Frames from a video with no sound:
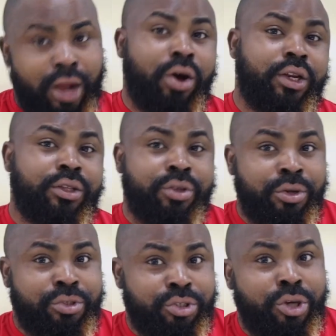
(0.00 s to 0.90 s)
according
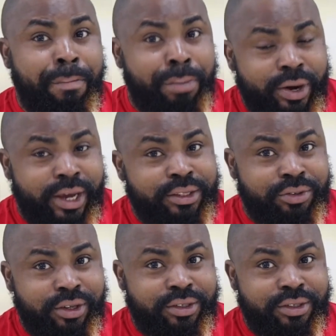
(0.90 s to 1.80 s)
to your
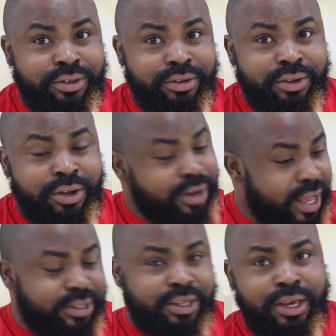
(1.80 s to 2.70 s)
pocket rate.
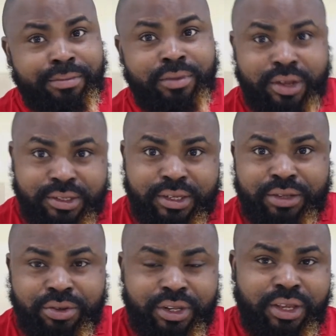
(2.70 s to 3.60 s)
That's the game,
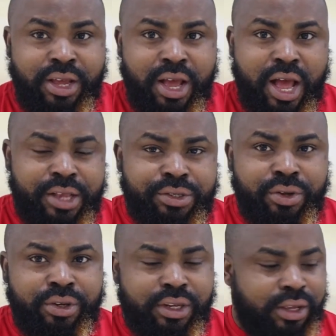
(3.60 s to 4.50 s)
Saturday and
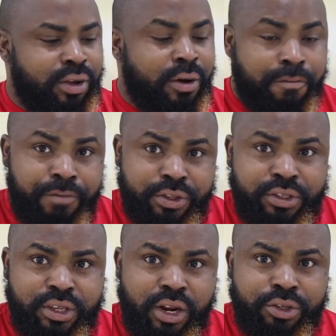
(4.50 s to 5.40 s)
Sunday,
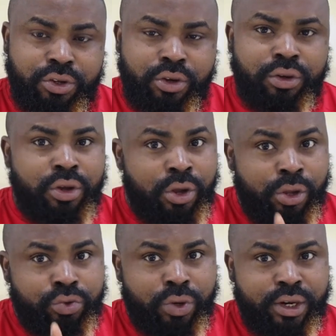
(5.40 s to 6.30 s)
40 selection,
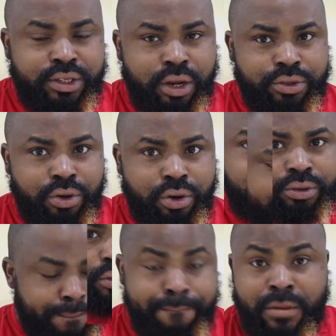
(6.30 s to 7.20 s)
20,000
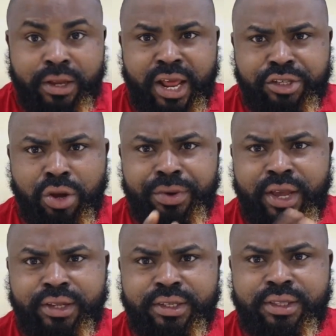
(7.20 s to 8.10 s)
odds. That's all we
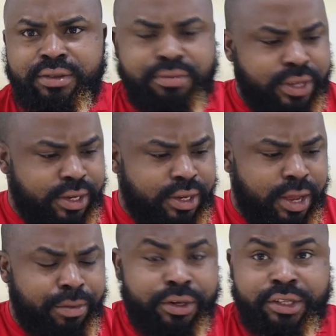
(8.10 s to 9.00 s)
can take
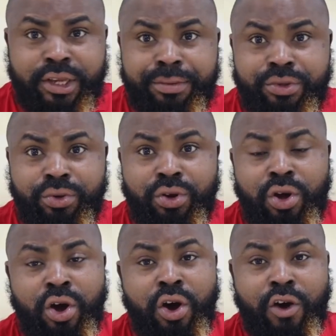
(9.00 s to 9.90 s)
care of on this episode
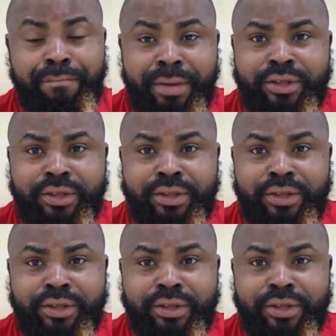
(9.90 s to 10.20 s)
of